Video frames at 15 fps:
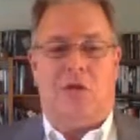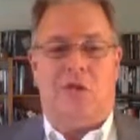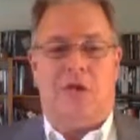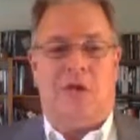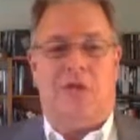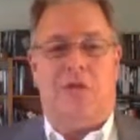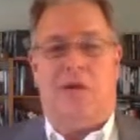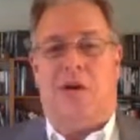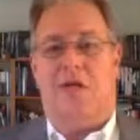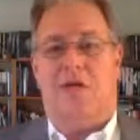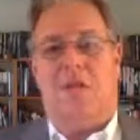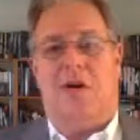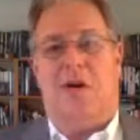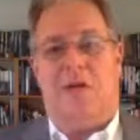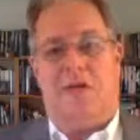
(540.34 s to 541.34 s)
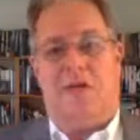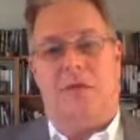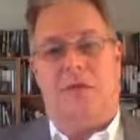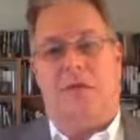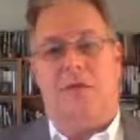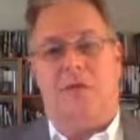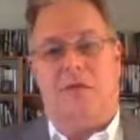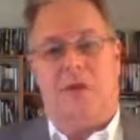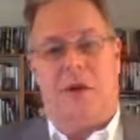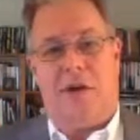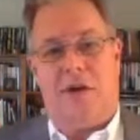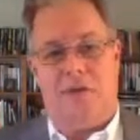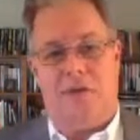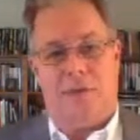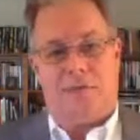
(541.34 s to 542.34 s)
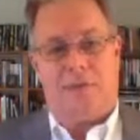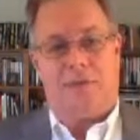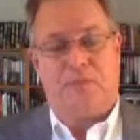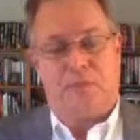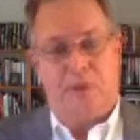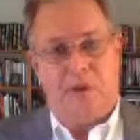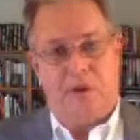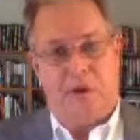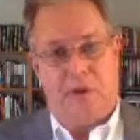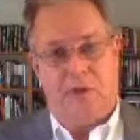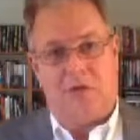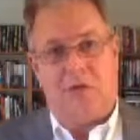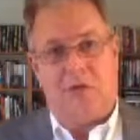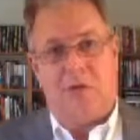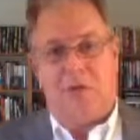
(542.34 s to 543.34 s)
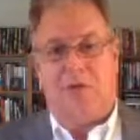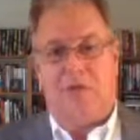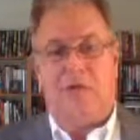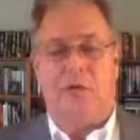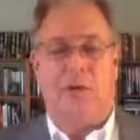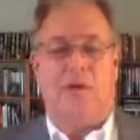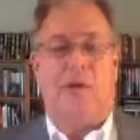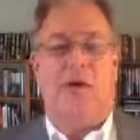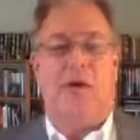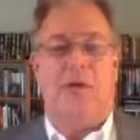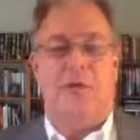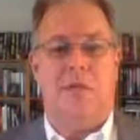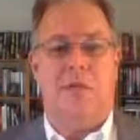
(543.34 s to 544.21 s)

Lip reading: crazy hodgepodge of different signage. And so people took it upon